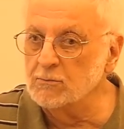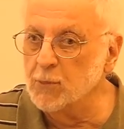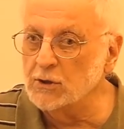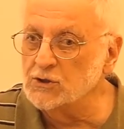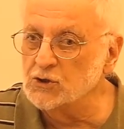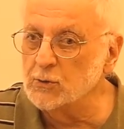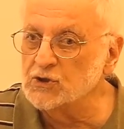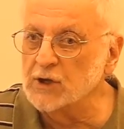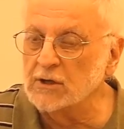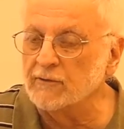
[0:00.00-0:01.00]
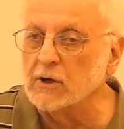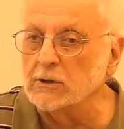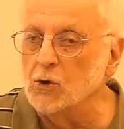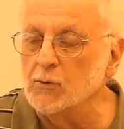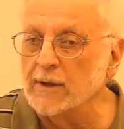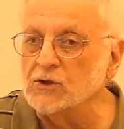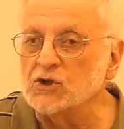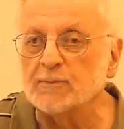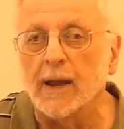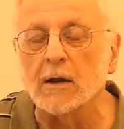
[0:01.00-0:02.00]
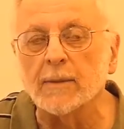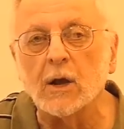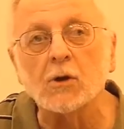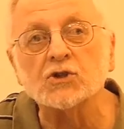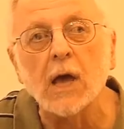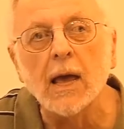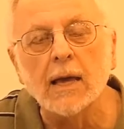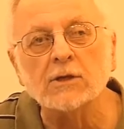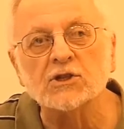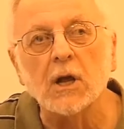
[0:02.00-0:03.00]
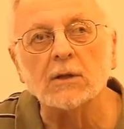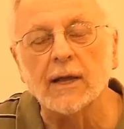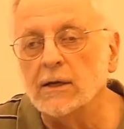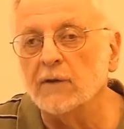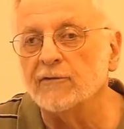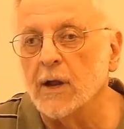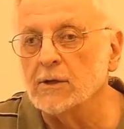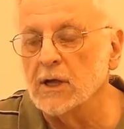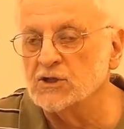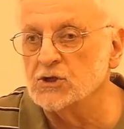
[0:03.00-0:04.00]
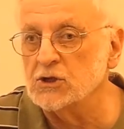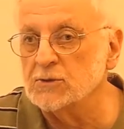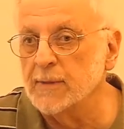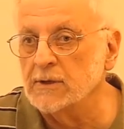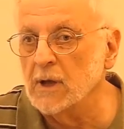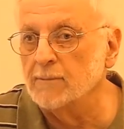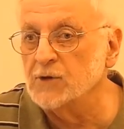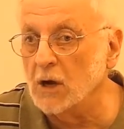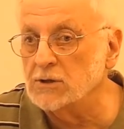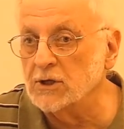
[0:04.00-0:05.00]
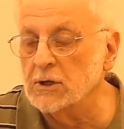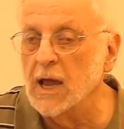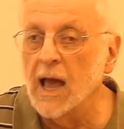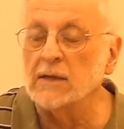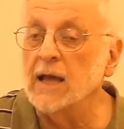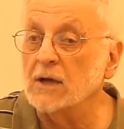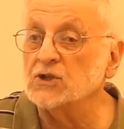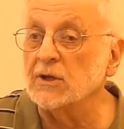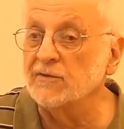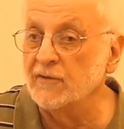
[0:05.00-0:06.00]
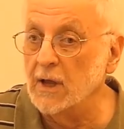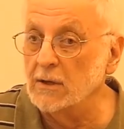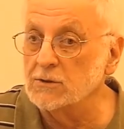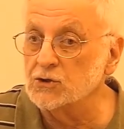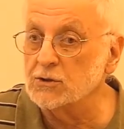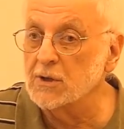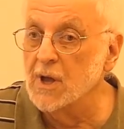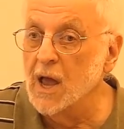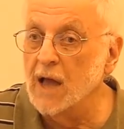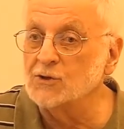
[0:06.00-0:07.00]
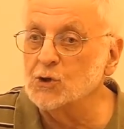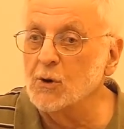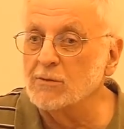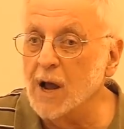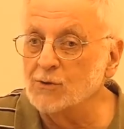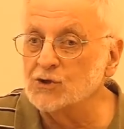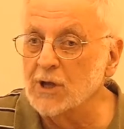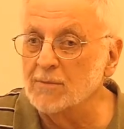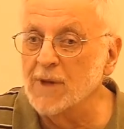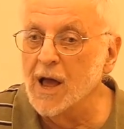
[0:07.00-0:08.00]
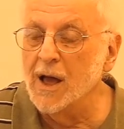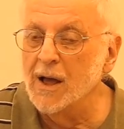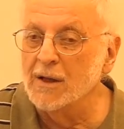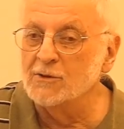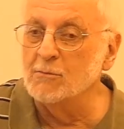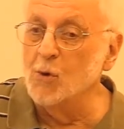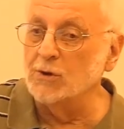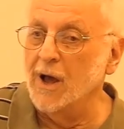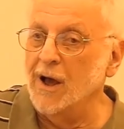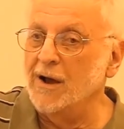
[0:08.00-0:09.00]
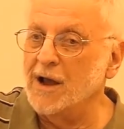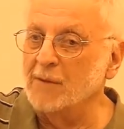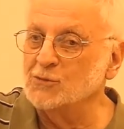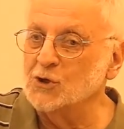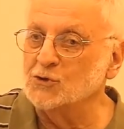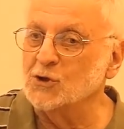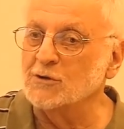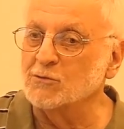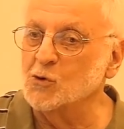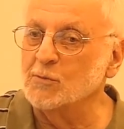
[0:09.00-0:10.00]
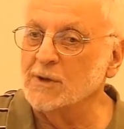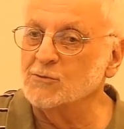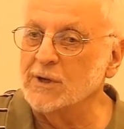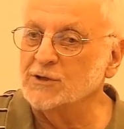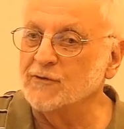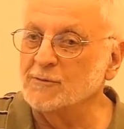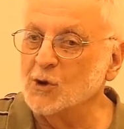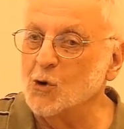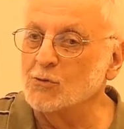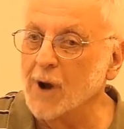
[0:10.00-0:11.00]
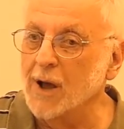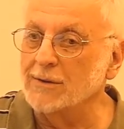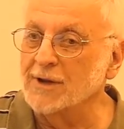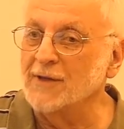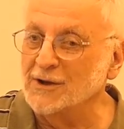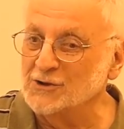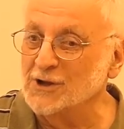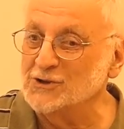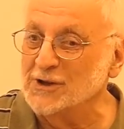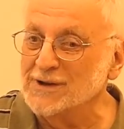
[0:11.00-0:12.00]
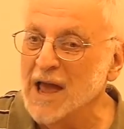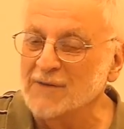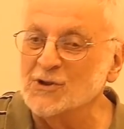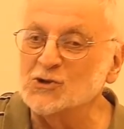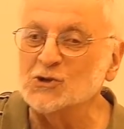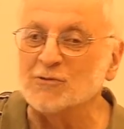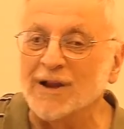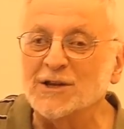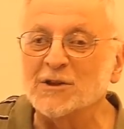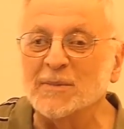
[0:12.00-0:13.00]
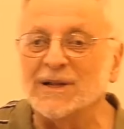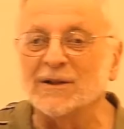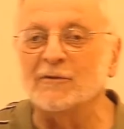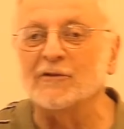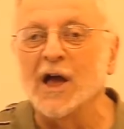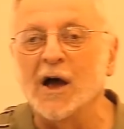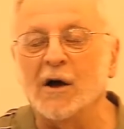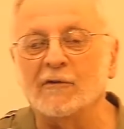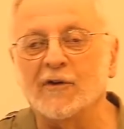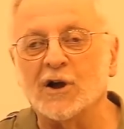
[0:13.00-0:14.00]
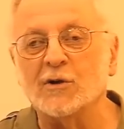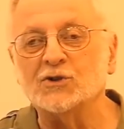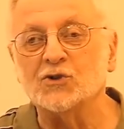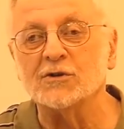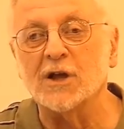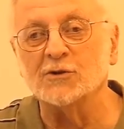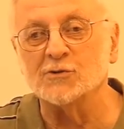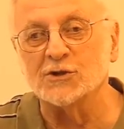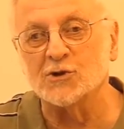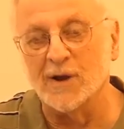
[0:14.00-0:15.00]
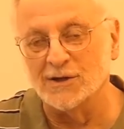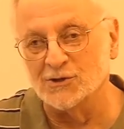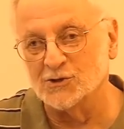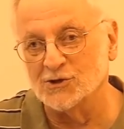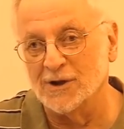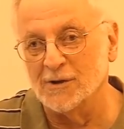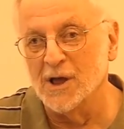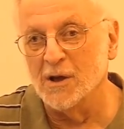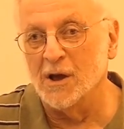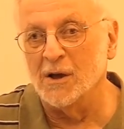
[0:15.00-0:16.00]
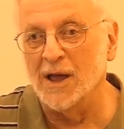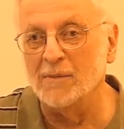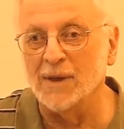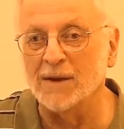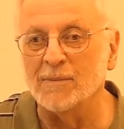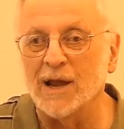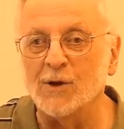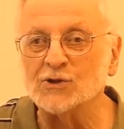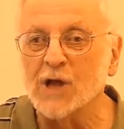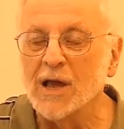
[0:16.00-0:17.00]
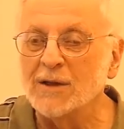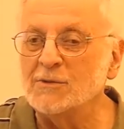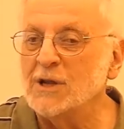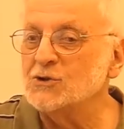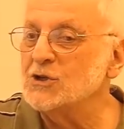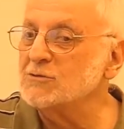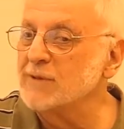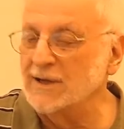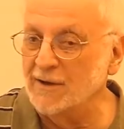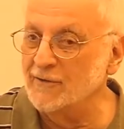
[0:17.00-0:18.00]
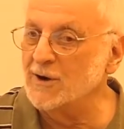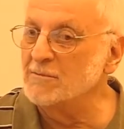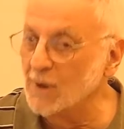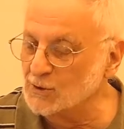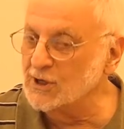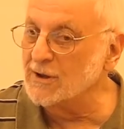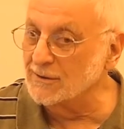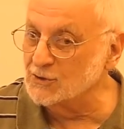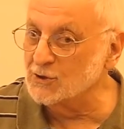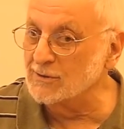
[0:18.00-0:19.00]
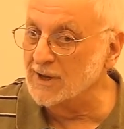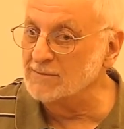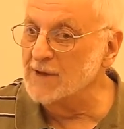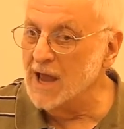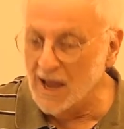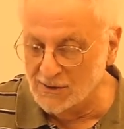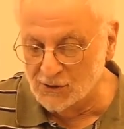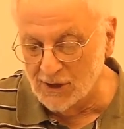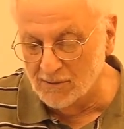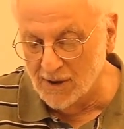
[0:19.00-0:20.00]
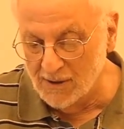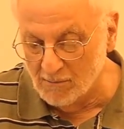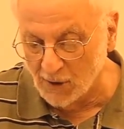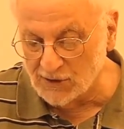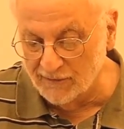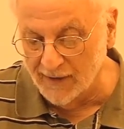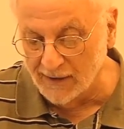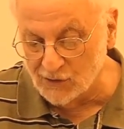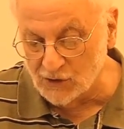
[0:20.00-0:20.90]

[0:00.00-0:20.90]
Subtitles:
put into a state of gloom and despair because his lady friend has just been abducted, and he actually faints. And to arouse him, the mullah comes into the room and reads from the Quran, and that does it. And this is right in the middle of a Christian country's greatest epic, because it's just really a very multicultural and multi-faith